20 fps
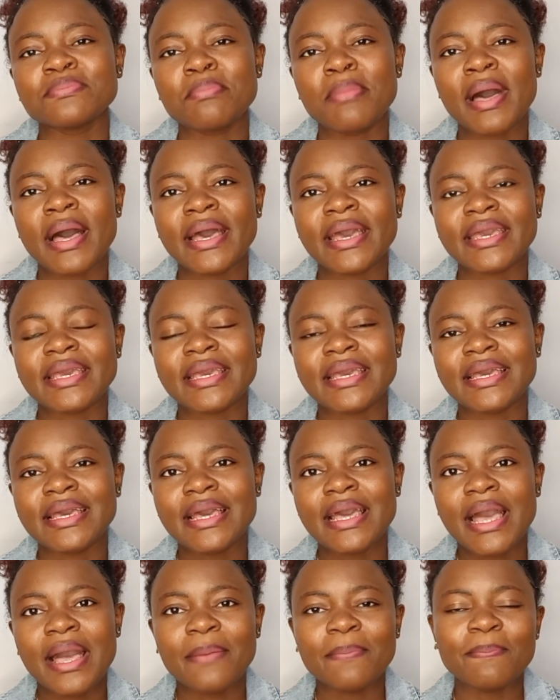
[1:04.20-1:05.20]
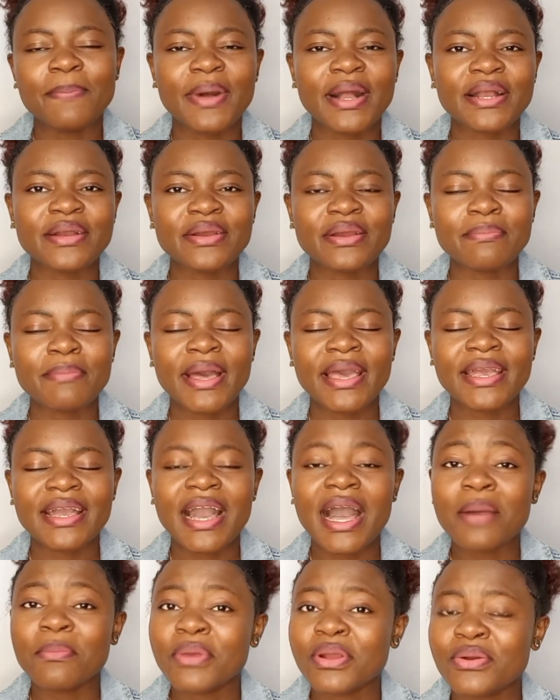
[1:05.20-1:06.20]
my bar my
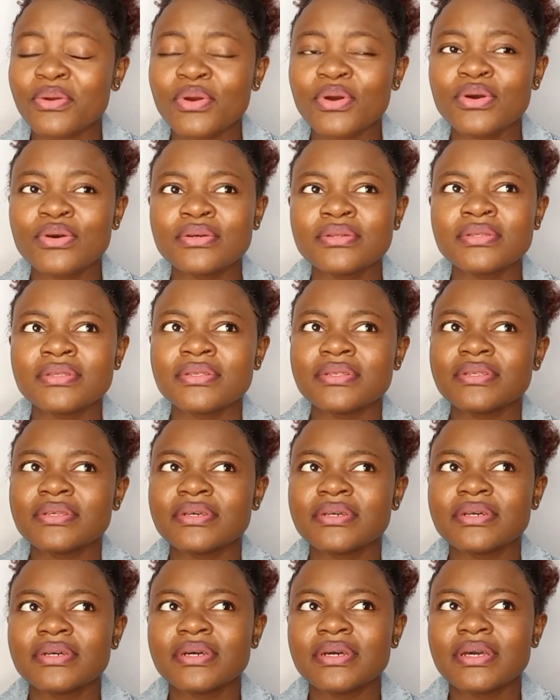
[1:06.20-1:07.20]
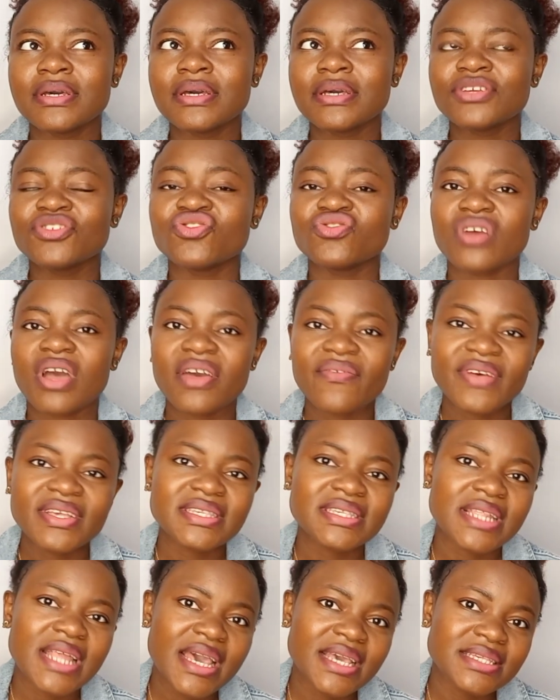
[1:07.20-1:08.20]
Cameroon
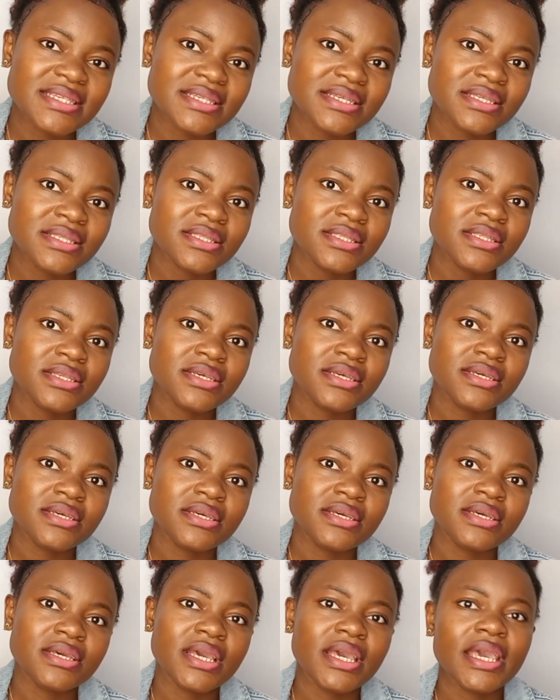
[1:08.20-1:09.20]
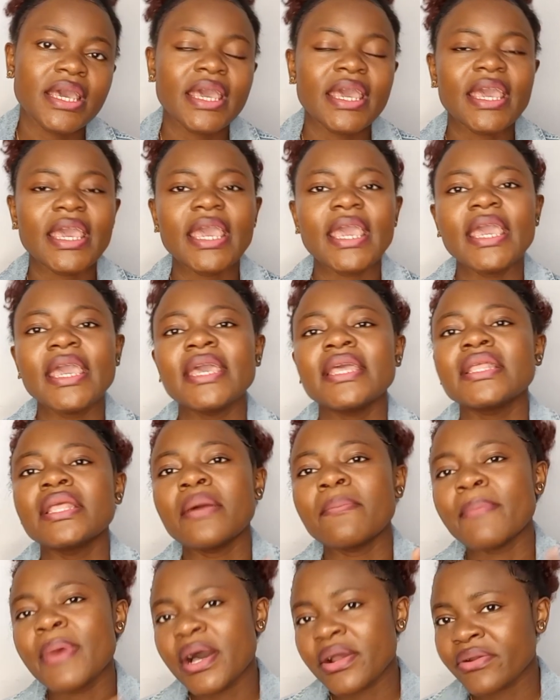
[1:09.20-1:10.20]
driver's license in
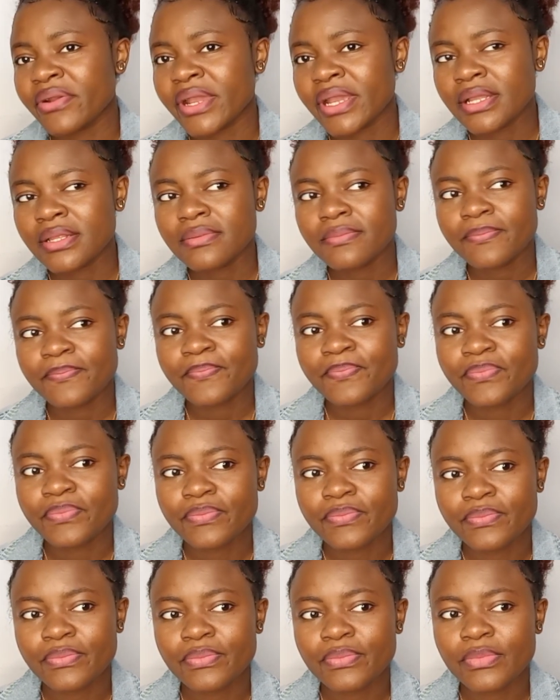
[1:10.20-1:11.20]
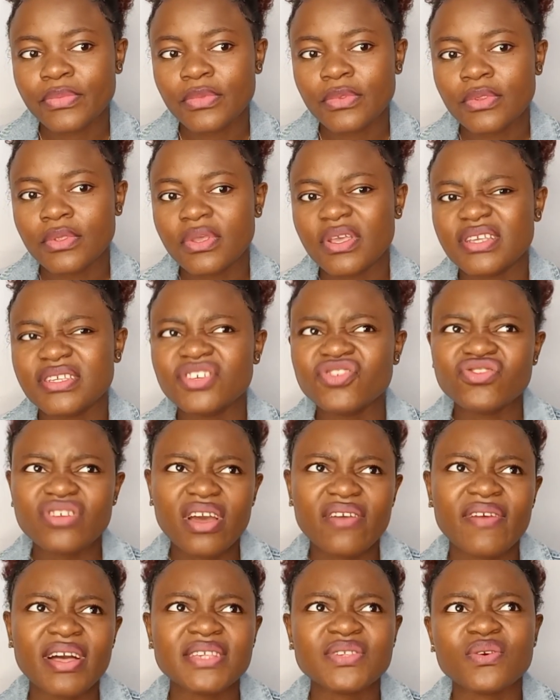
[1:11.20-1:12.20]
Bahrain? Is it
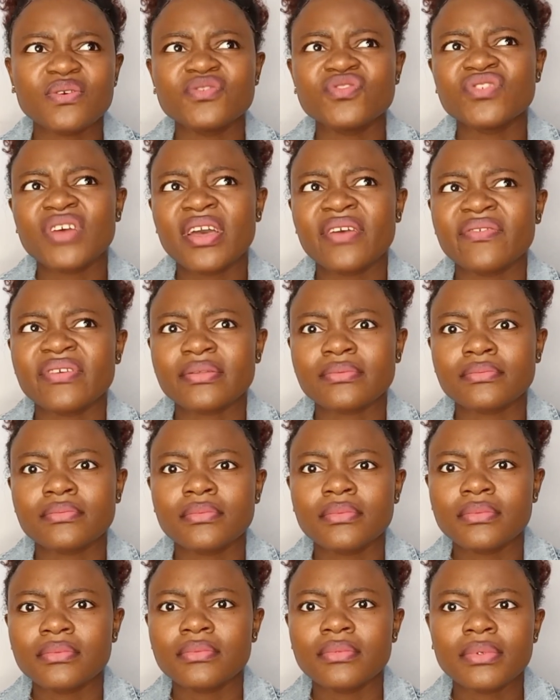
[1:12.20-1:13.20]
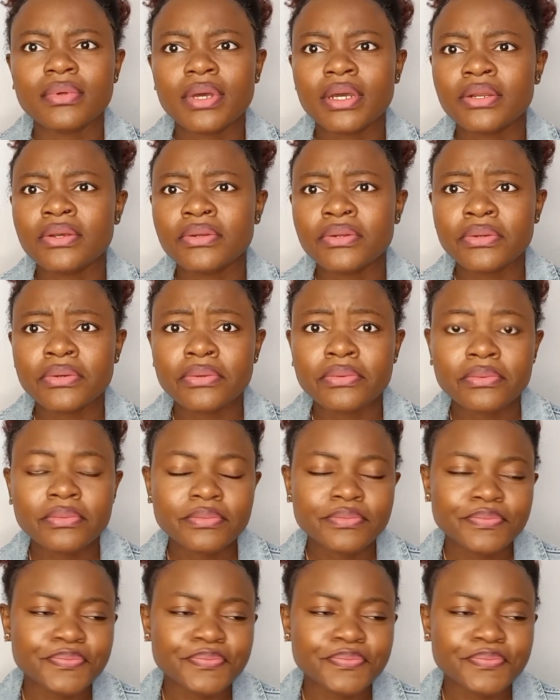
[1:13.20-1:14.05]
drivers or driving? I don't know.